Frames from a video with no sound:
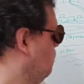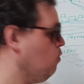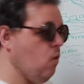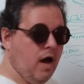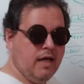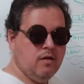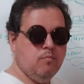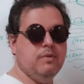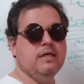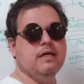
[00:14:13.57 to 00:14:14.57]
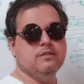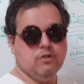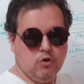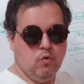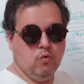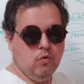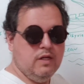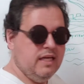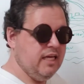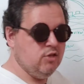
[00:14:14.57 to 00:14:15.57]
Why? Because it's cool.
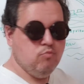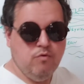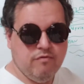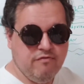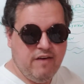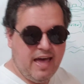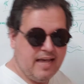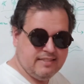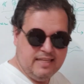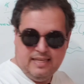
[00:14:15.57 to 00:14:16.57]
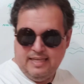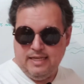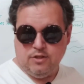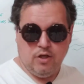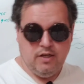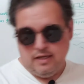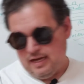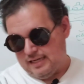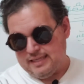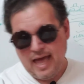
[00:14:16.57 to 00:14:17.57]
He's moving fast, he's
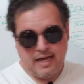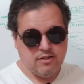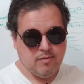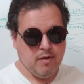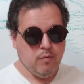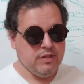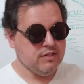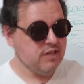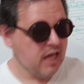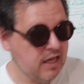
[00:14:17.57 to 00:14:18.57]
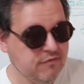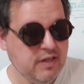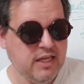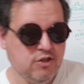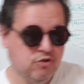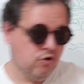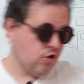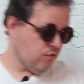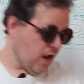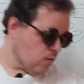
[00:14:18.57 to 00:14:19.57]
attacking somebody with his knife, he's
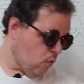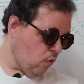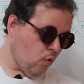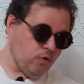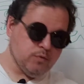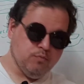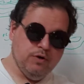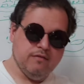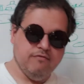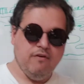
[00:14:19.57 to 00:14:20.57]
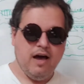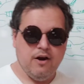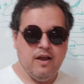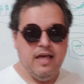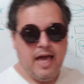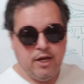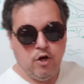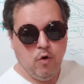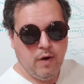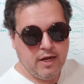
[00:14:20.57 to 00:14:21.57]
turning around, he's breathing fire, and you
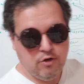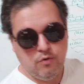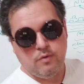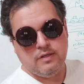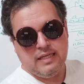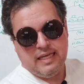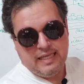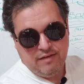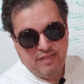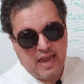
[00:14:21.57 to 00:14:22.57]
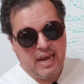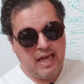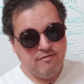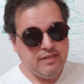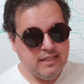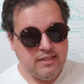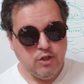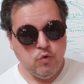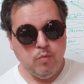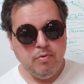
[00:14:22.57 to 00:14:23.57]
know what I do? If that knife digs
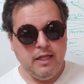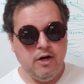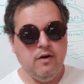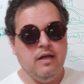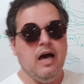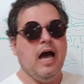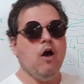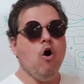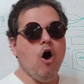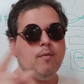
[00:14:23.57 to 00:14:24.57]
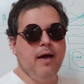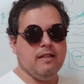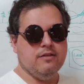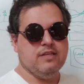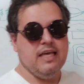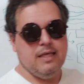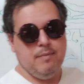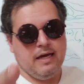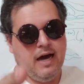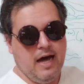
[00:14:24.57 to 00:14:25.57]
into a player, I automatically say, give
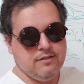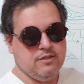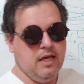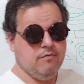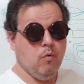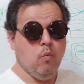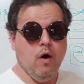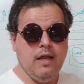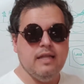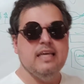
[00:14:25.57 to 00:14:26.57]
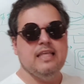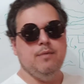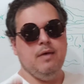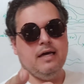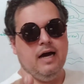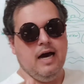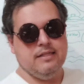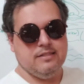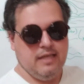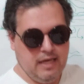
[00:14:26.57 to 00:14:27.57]
me a con save. What? Give me a
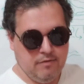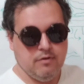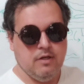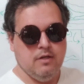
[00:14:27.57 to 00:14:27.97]
con save.